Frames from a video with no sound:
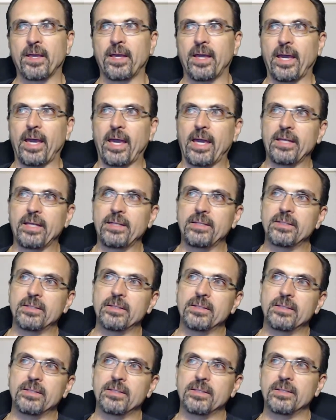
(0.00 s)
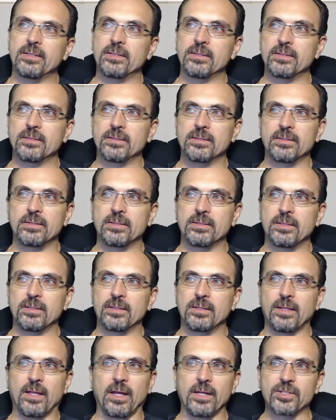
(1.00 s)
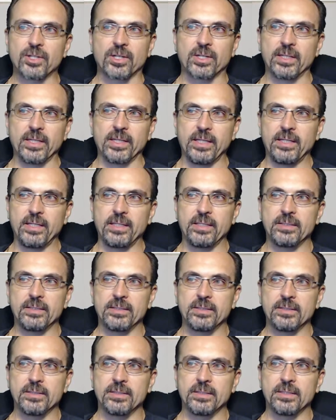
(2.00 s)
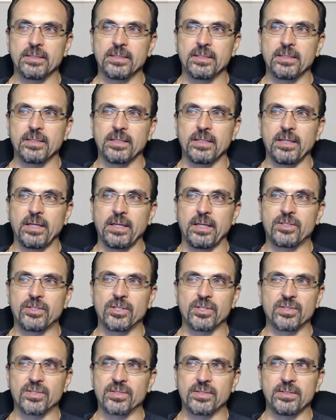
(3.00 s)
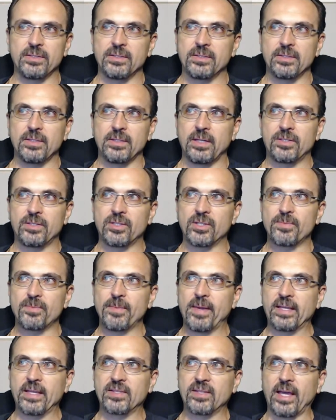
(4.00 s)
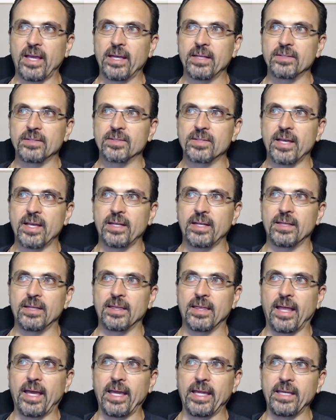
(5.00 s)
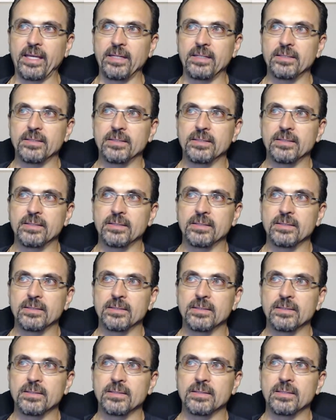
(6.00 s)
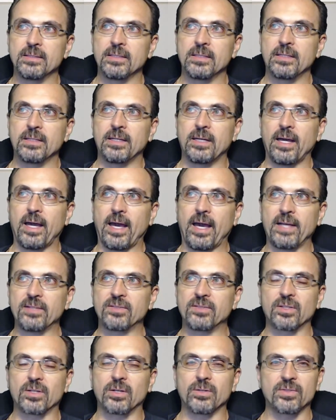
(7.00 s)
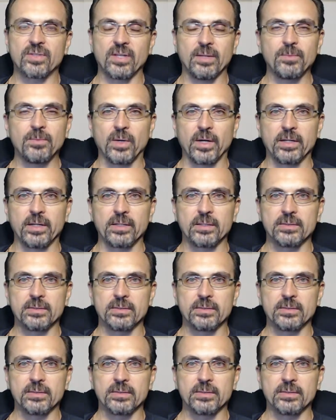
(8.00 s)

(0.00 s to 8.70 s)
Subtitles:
And logically, it just makes sense that light has to go somewhere.